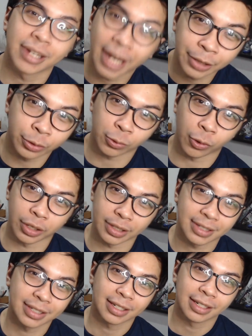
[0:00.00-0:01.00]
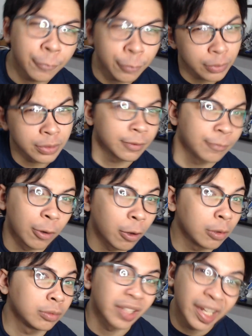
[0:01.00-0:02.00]
Nendoroids. First of
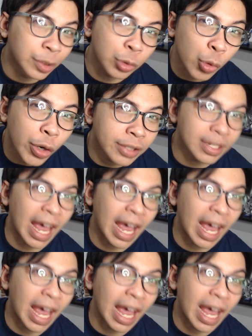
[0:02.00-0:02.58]
all, Nendoroids